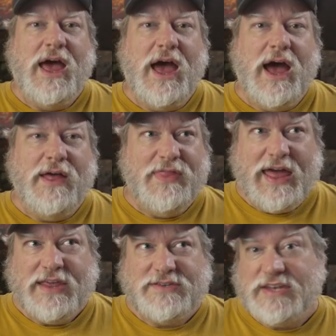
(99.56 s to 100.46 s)

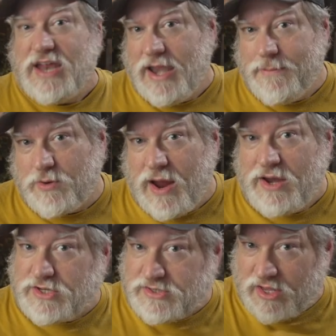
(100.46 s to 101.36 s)
That is, the dynamic
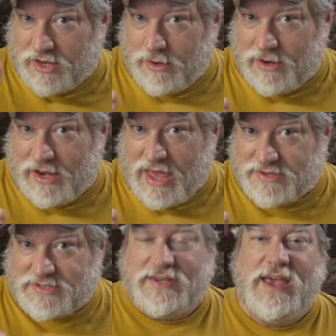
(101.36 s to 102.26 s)
range is a little bit
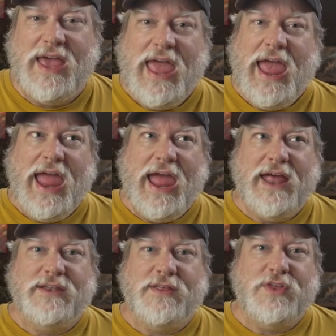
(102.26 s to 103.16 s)
less,
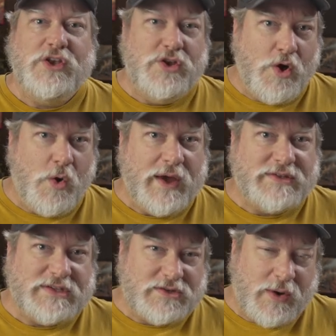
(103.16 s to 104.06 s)
and the
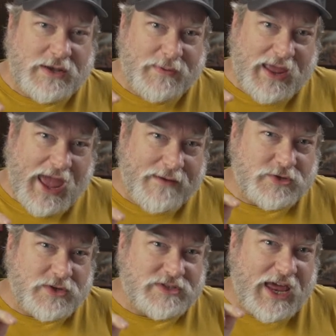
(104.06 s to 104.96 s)
noise is going to be ever
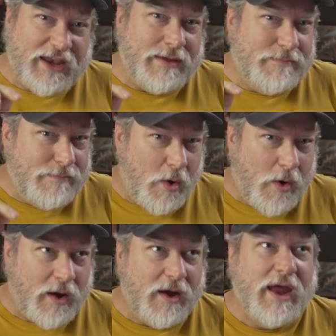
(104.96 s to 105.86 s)
so slightly
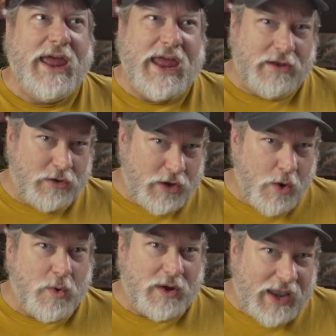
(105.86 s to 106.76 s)
more in
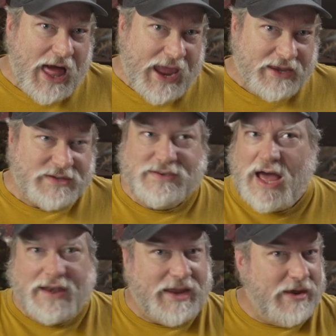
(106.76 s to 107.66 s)
lower light,
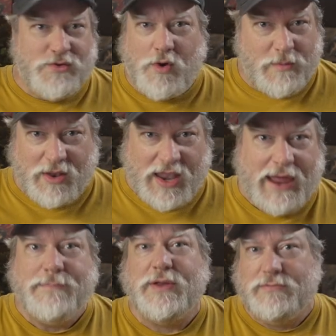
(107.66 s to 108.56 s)
not in normal
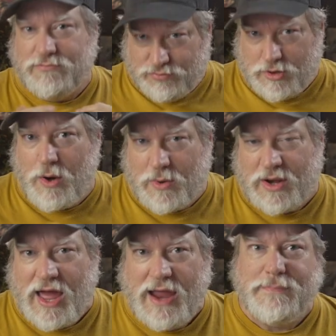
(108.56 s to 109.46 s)
light, but lower
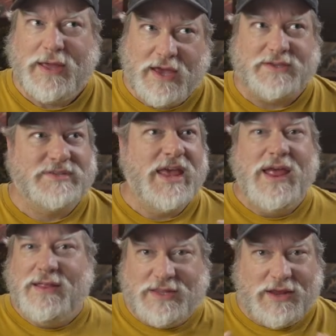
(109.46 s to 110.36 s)
light, because,
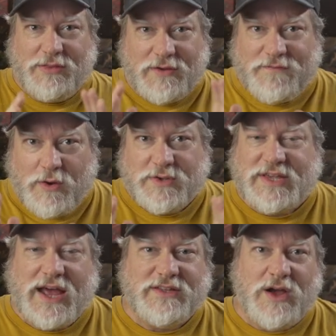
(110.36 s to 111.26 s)
you know, the photo
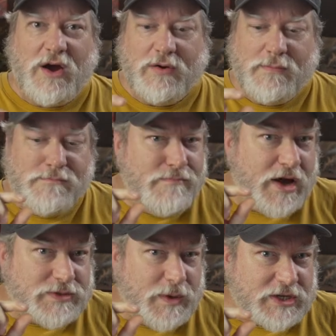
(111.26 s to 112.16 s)
sites are
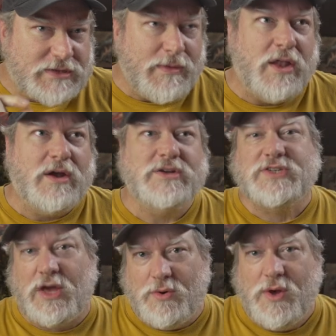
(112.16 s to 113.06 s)
much, much smaller,
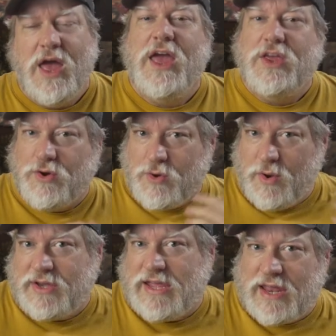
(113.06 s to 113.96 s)
so you're
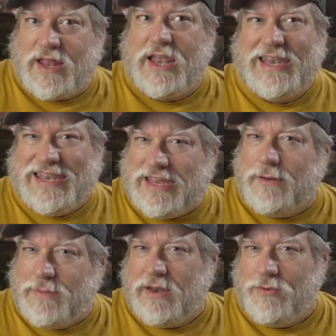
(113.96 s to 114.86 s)
going to get a little
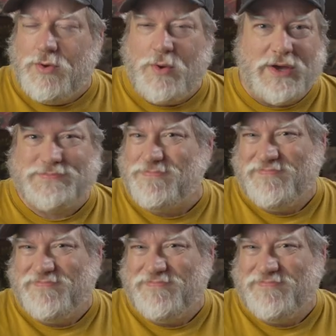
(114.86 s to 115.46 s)
bit noise.